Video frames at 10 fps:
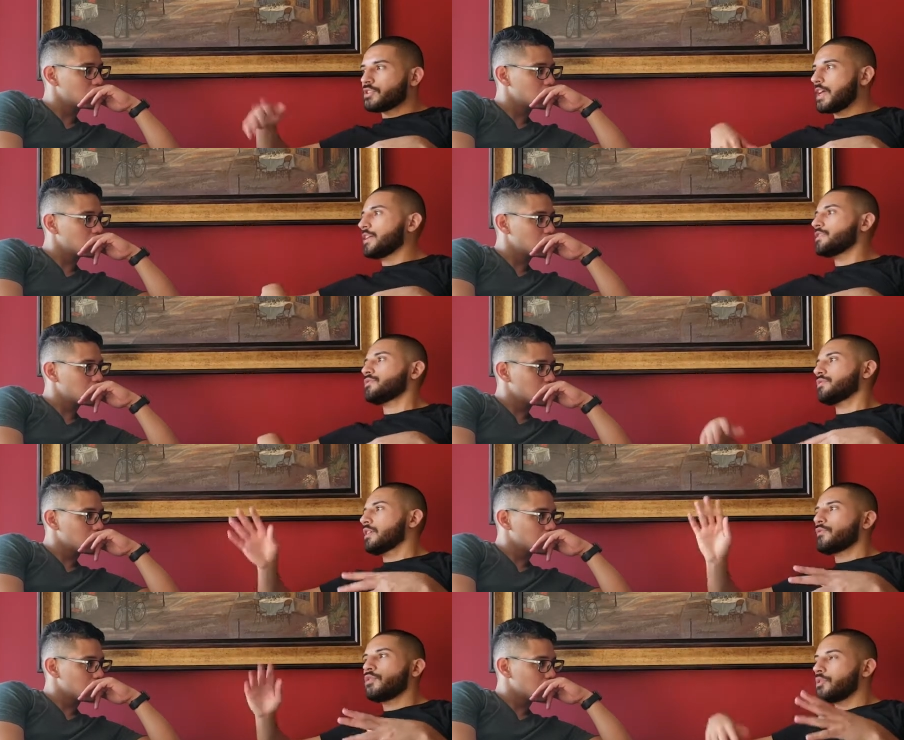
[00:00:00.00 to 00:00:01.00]
Speaker 1: taxes, or
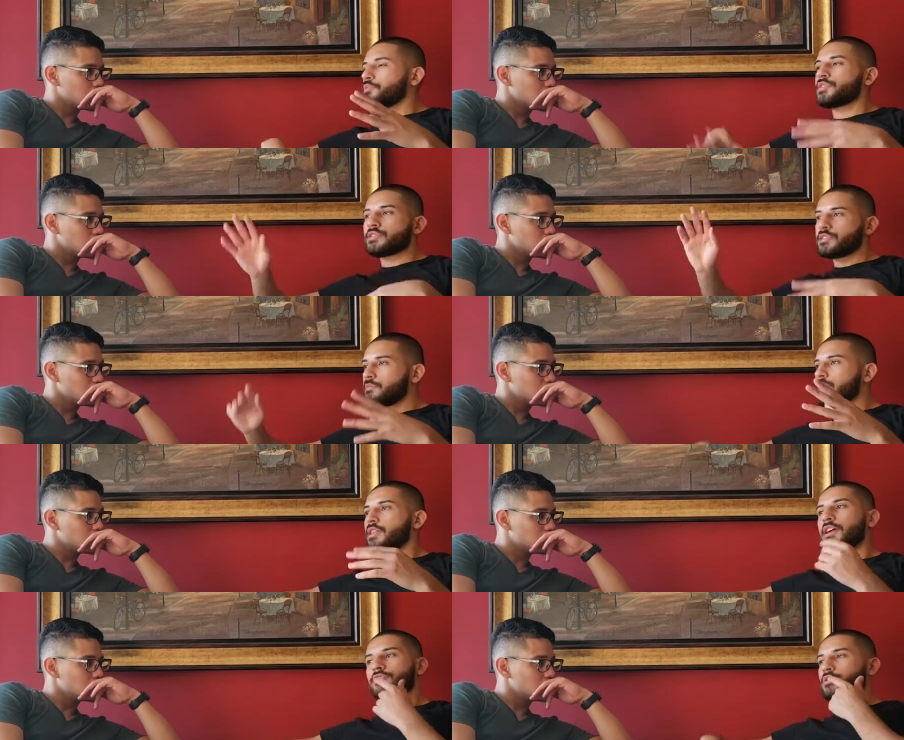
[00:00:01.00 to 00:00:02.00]
like forty percent or something
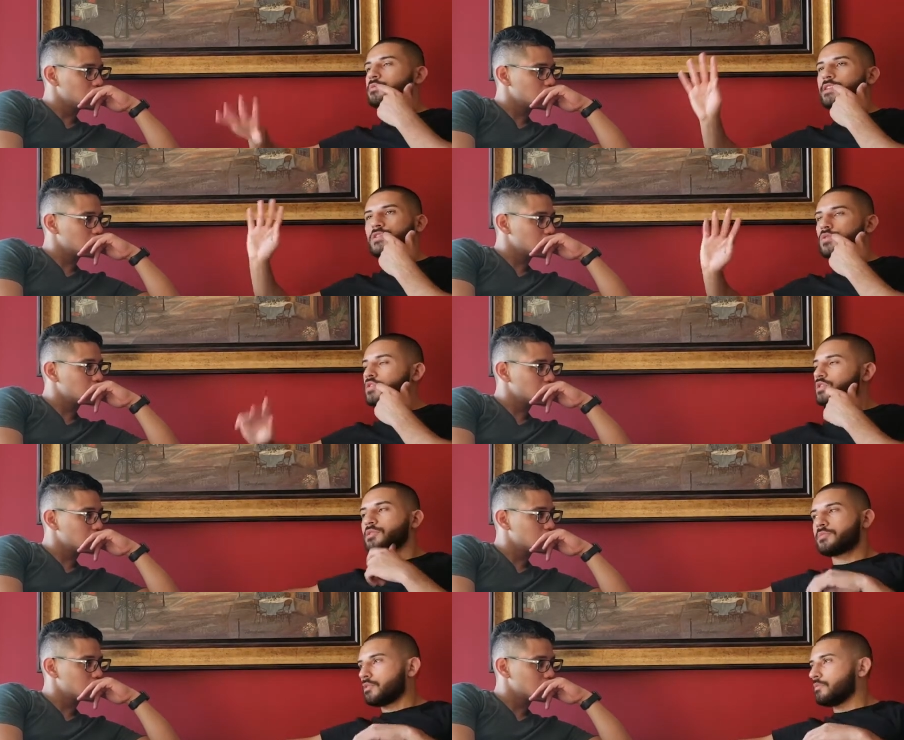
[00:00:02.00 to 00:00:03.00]
like that, you end up with like two hundred
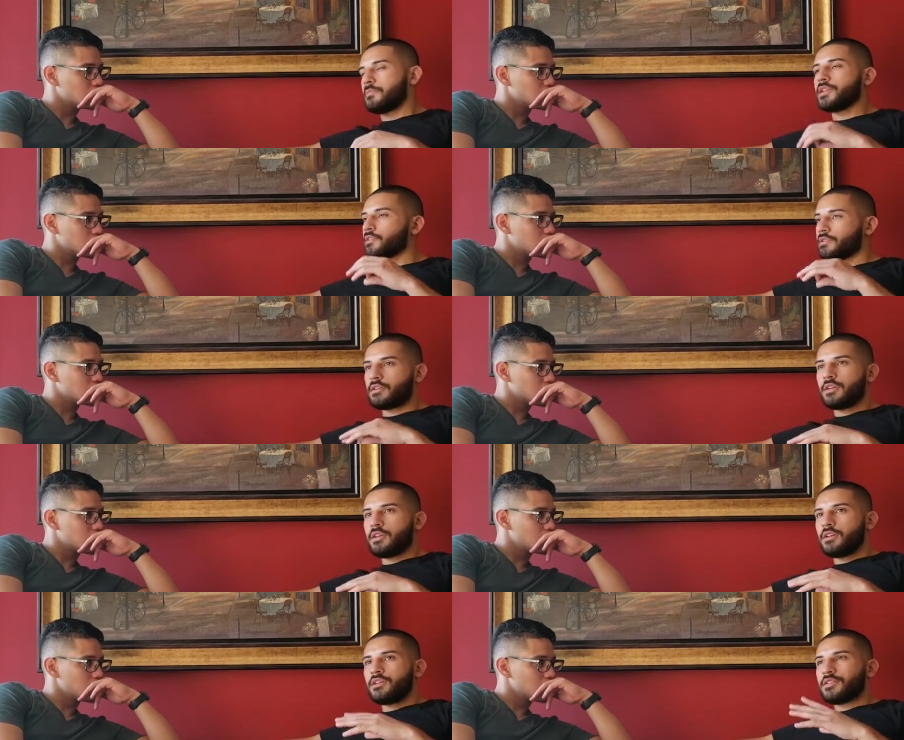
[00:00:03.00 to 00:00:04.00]
something million.
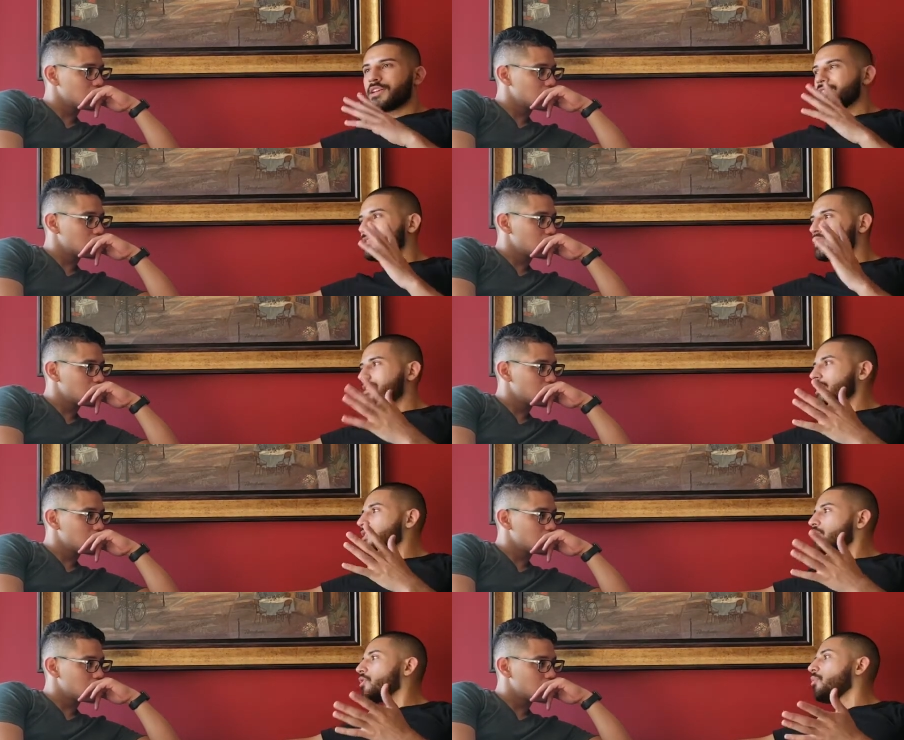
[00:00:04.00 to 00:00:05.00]
That's insane
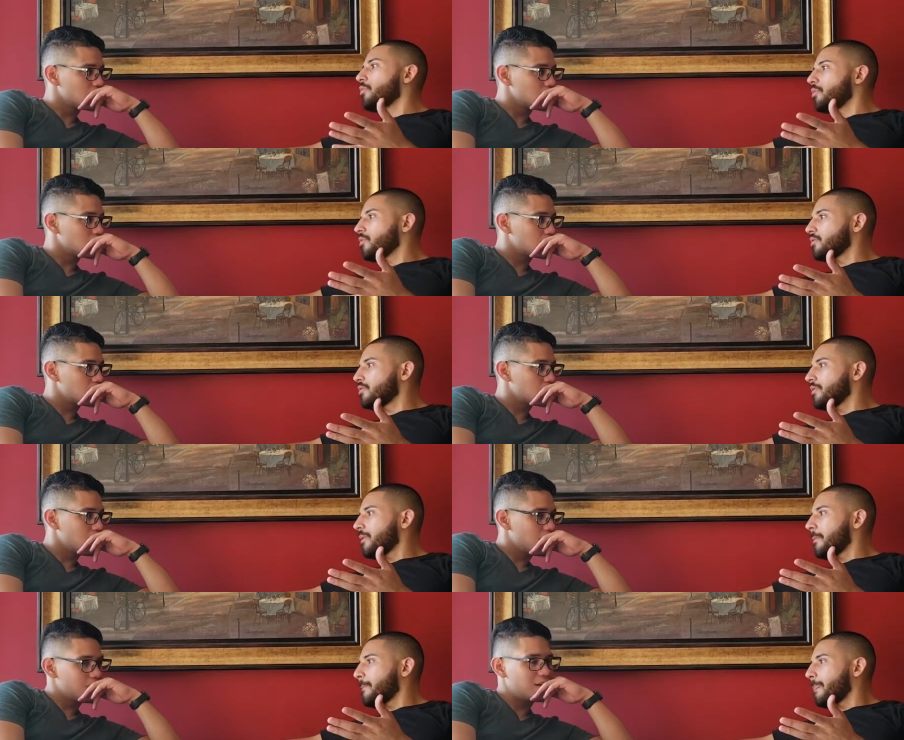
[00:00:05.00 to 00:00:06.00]
how you could go broke.
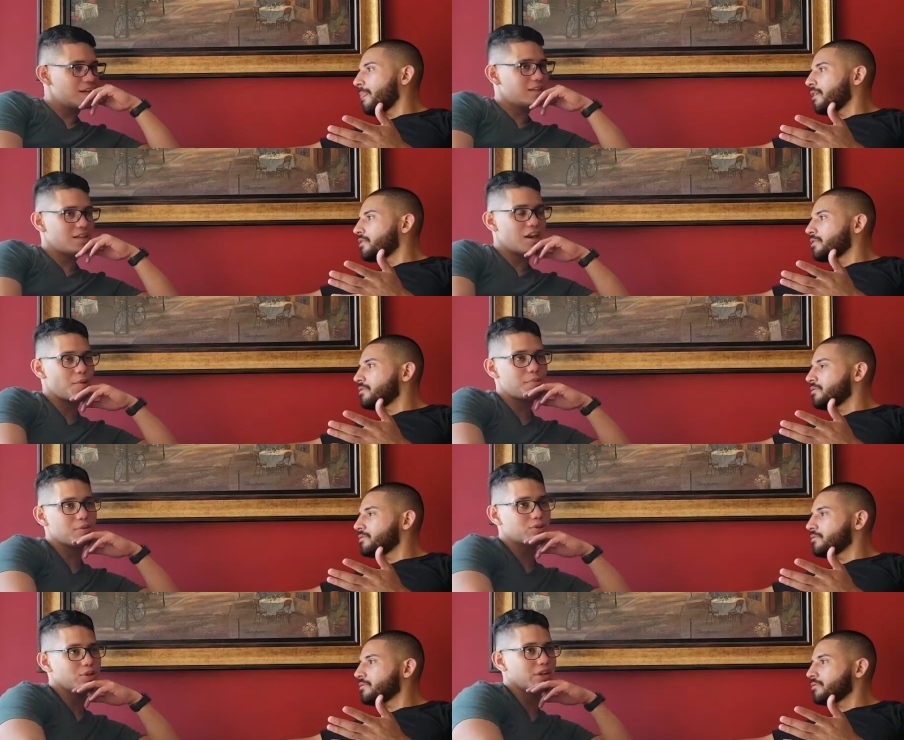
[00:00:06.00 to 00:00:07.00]
Speaker 2: And a lot of
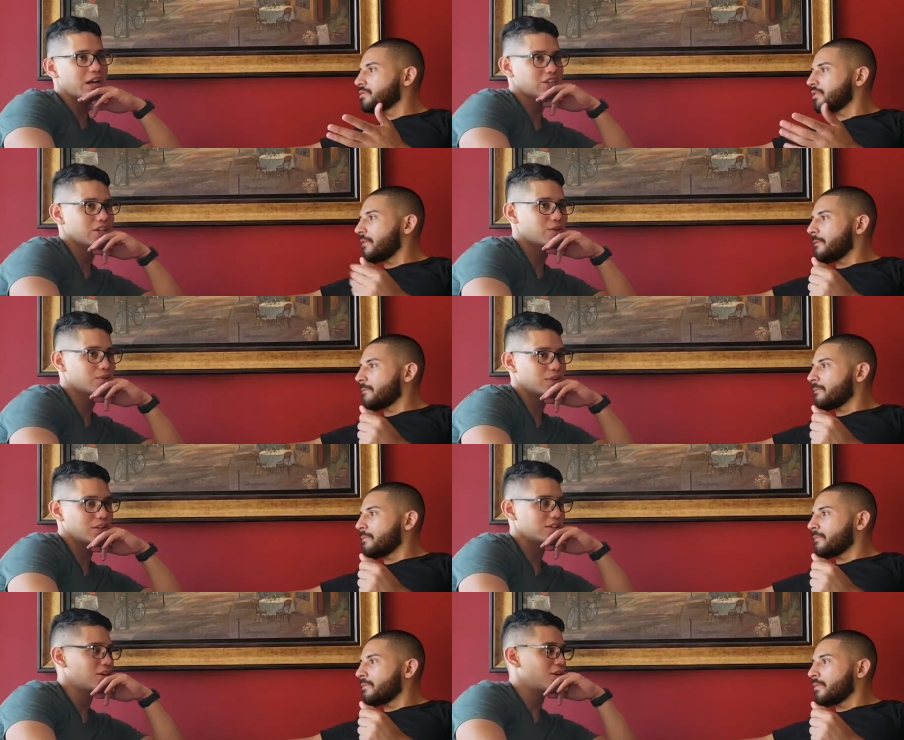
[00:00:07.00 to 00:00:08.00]
people try to cash out
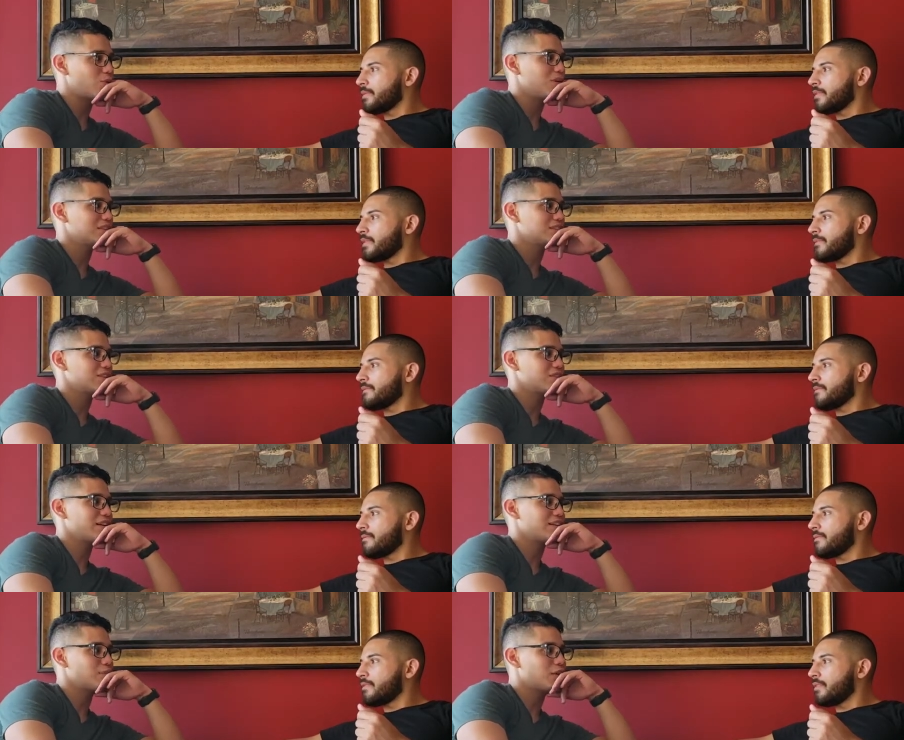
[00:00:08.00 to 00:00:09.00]
all at once instead of
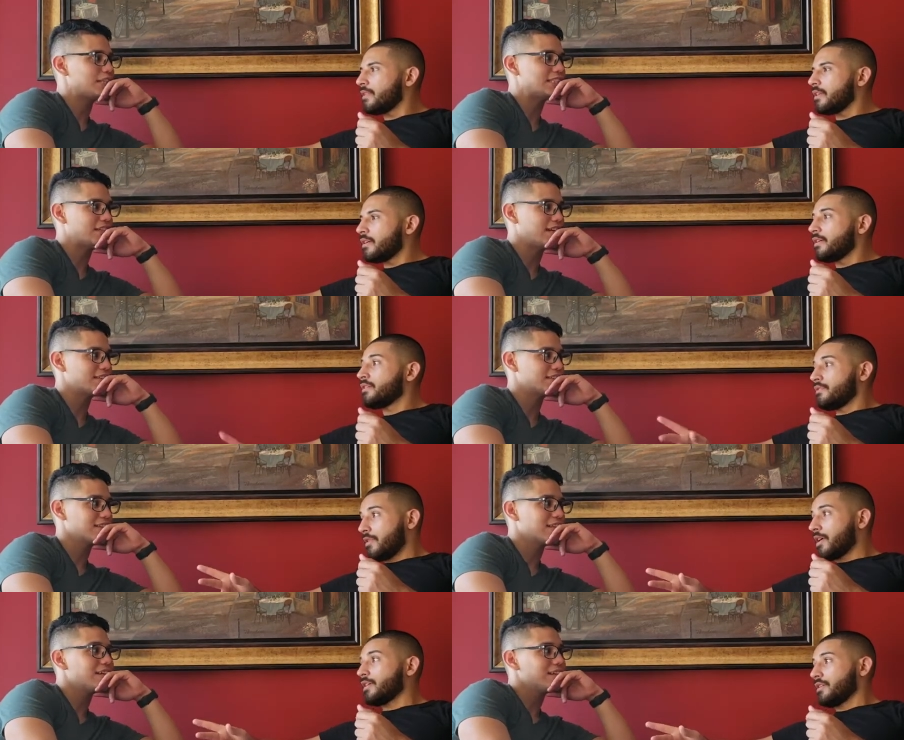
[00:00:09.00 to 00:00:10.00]
getting the monthly checks.
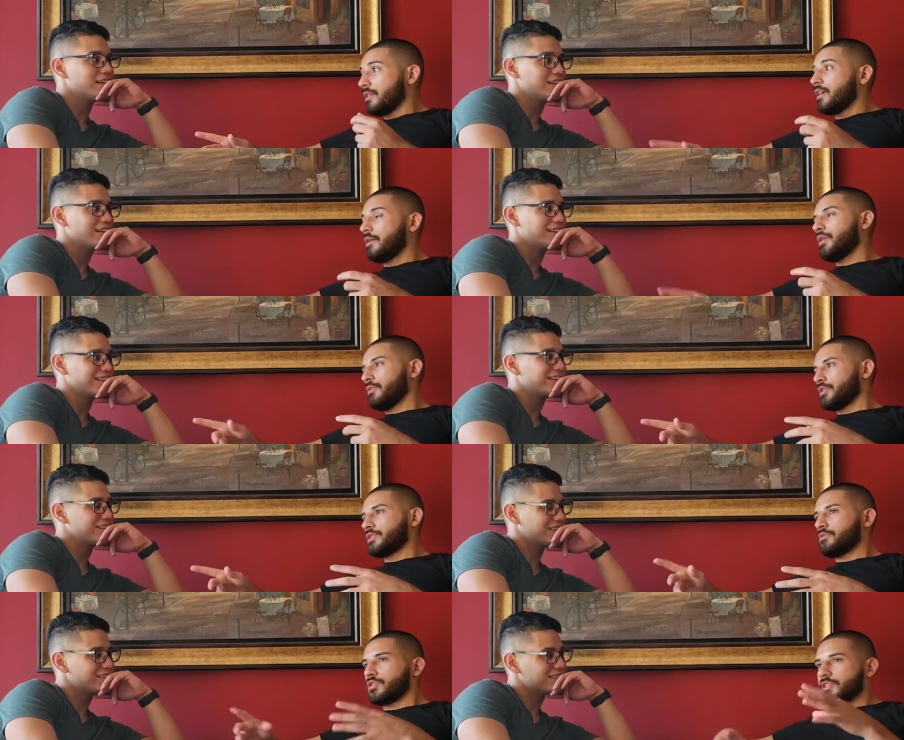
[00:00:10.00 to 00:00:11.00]
Speaker 1: Right.
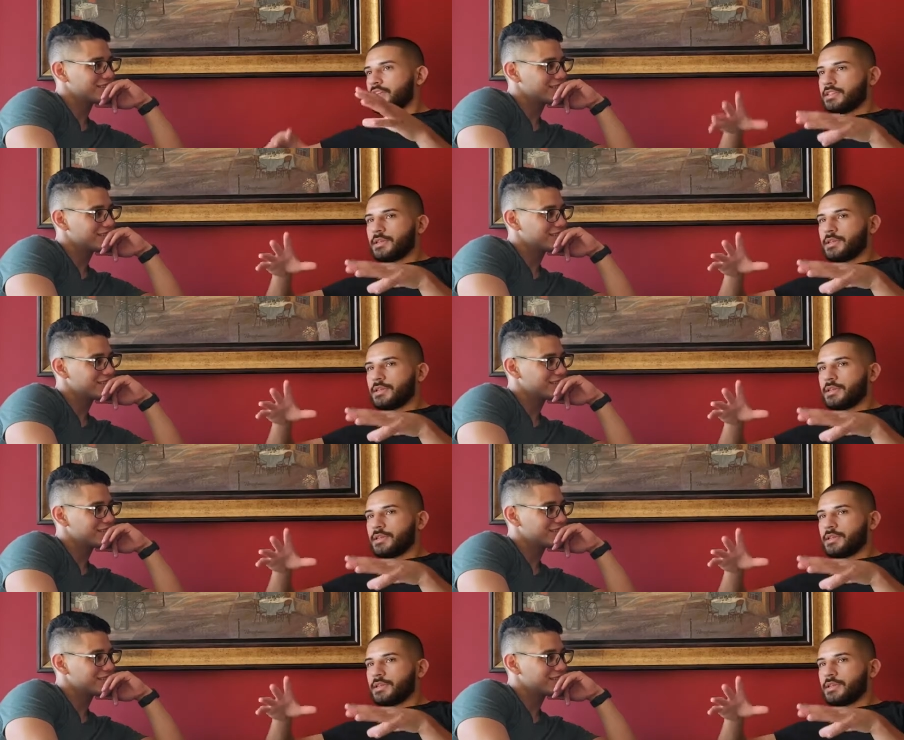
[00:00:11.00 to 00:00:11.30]
Which which it